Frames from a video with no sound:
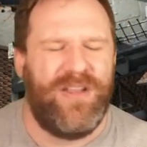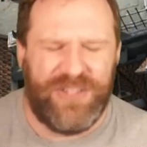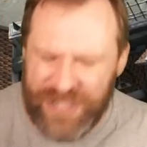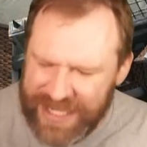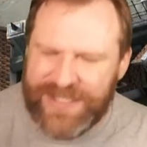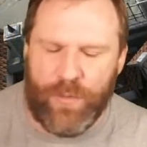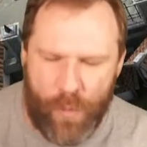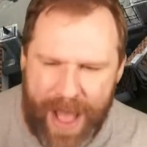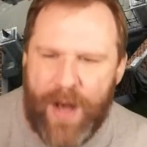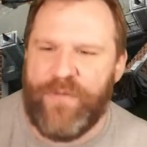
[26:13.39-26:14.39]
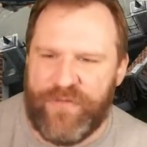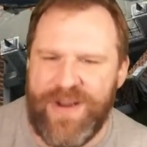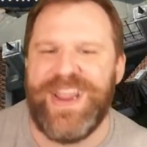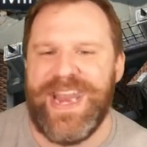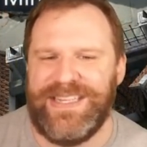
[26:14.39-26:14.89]
Just well
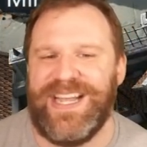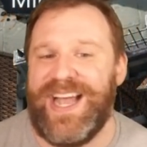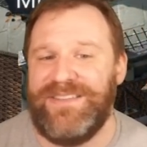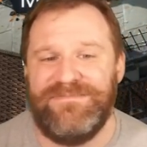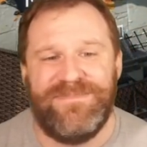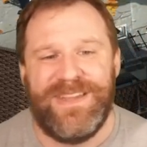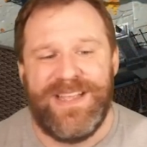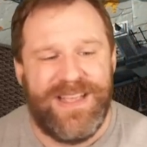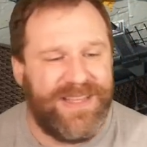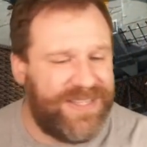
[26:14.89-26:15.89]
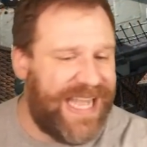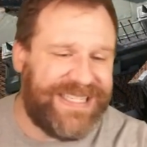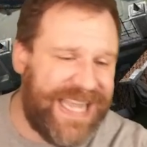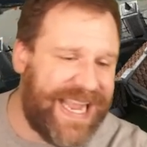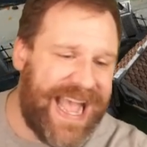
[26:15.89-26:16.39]
freaking done. So
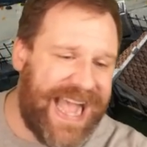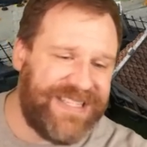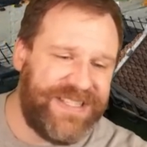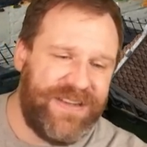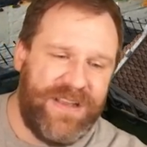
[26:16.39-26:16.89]
that's it, guys.